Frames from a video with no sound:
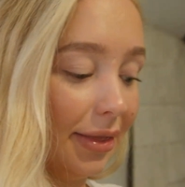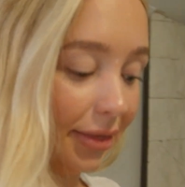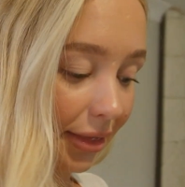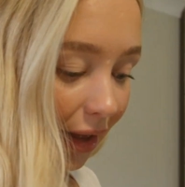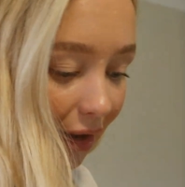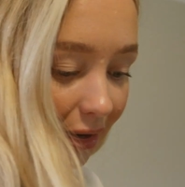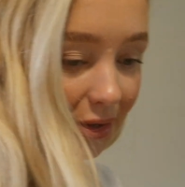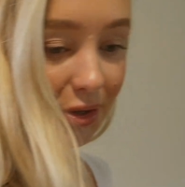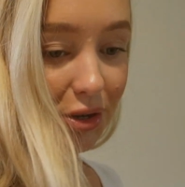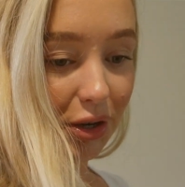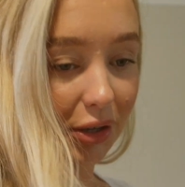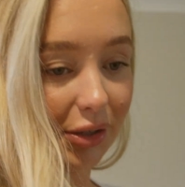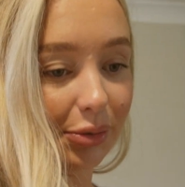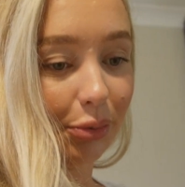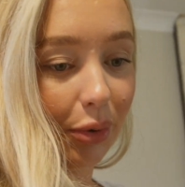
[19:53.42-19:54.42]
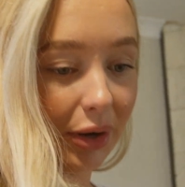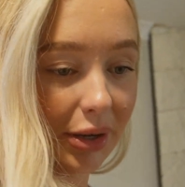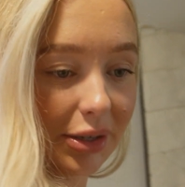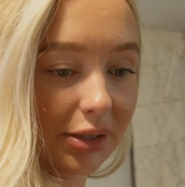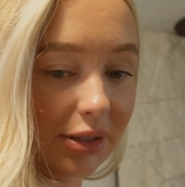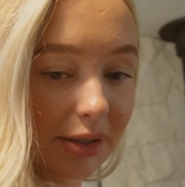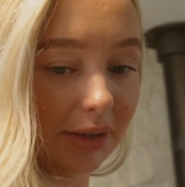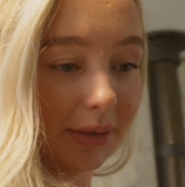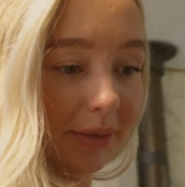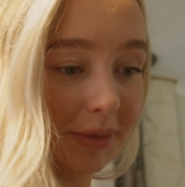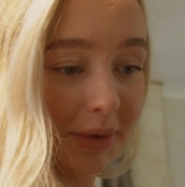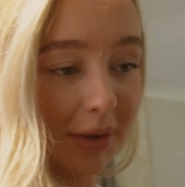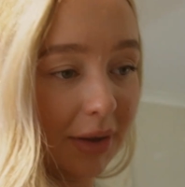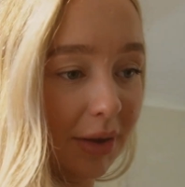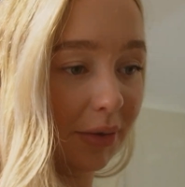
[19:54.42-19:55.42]
that is just what is
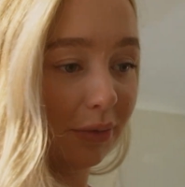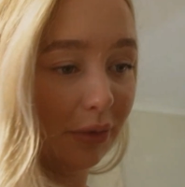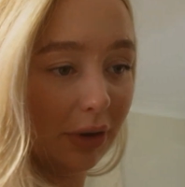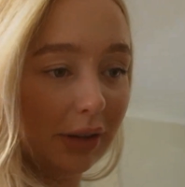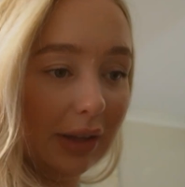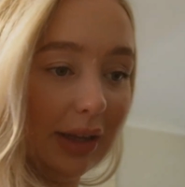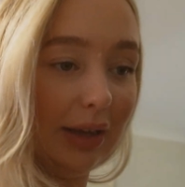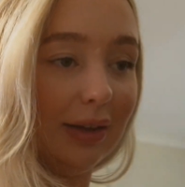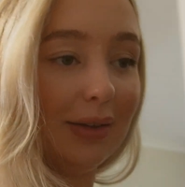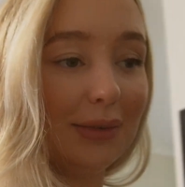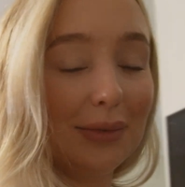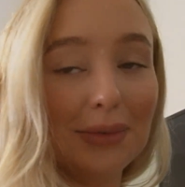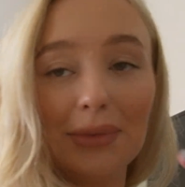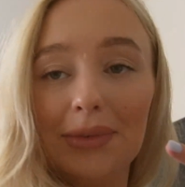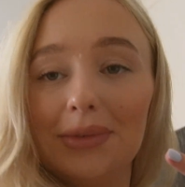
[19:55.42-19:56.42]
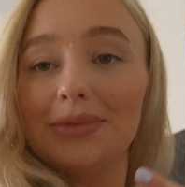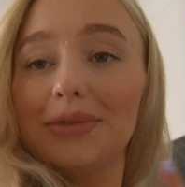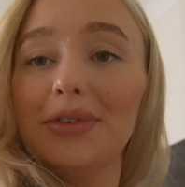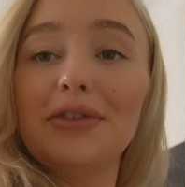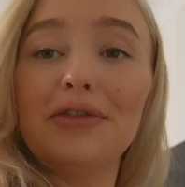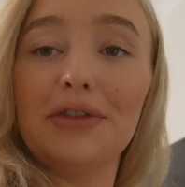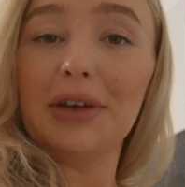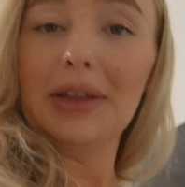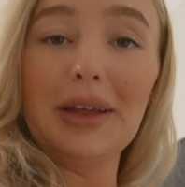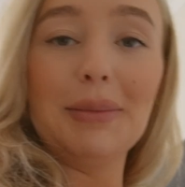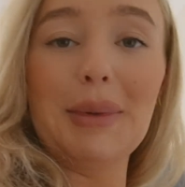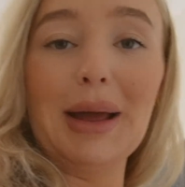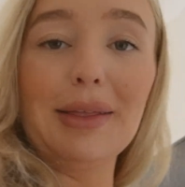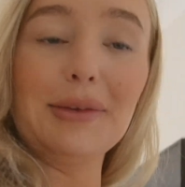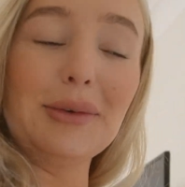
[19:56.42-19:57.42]
really filling
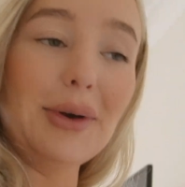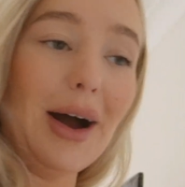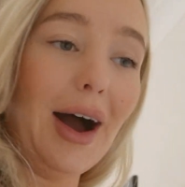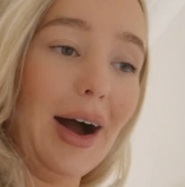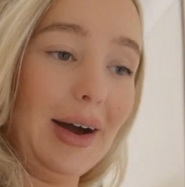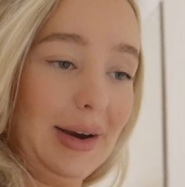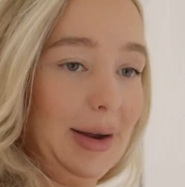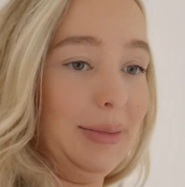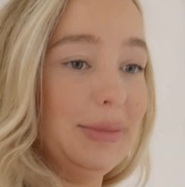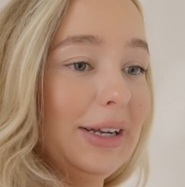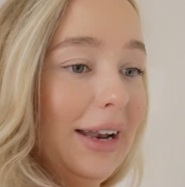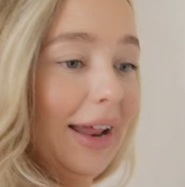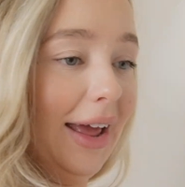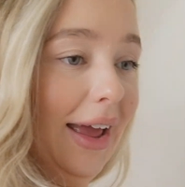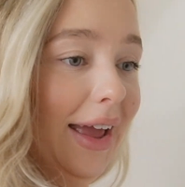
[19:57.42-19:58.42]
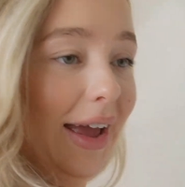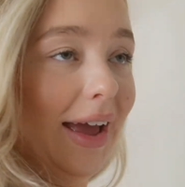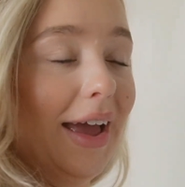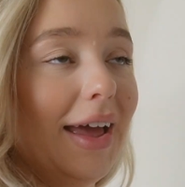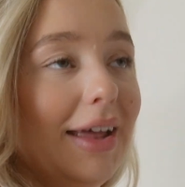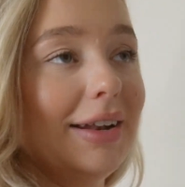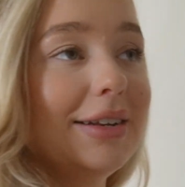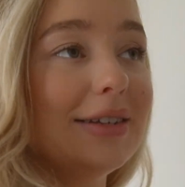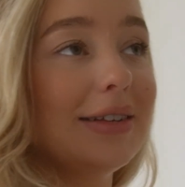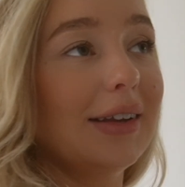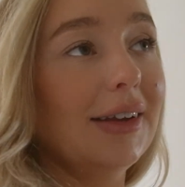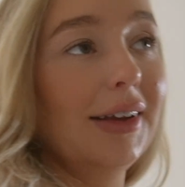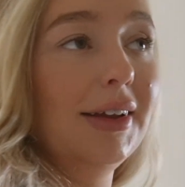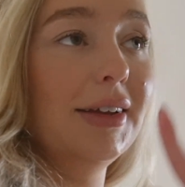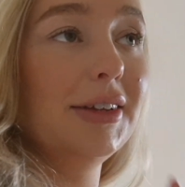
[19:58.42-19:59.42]
my little heart up today. And
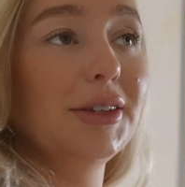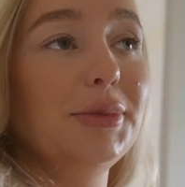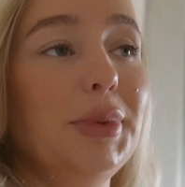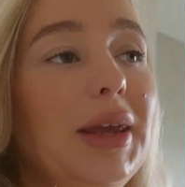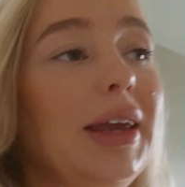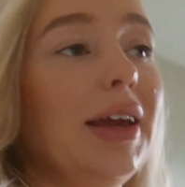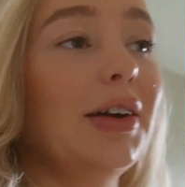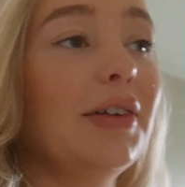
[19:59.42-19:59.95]
speaking